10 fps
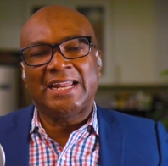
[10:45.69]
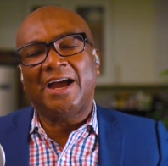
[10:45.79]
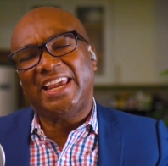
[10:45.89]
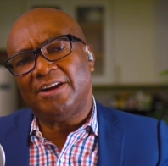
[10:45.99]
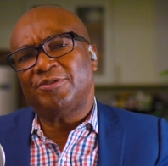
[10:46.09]
Now,
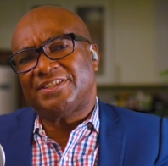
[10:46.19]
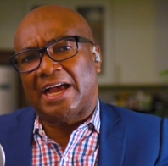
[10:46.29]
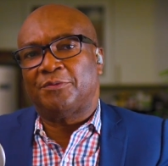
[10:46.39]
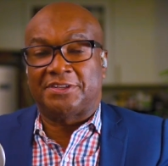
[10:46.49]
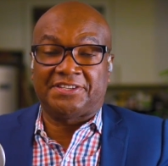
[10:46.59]
here is
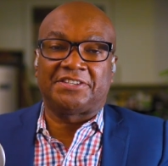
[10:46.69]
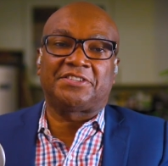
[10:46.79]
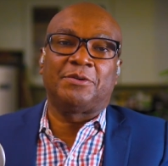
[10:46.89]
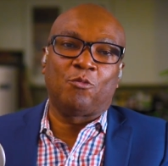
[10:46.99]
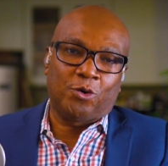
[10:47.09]
how the
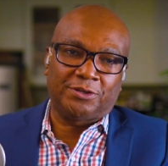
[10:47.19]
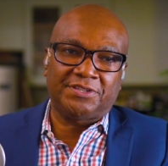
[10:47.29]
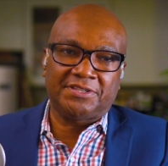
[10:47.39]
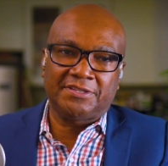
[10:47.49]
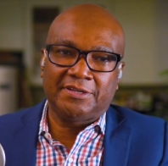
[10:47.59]
system
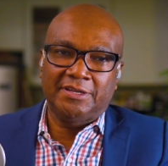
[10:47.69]
works.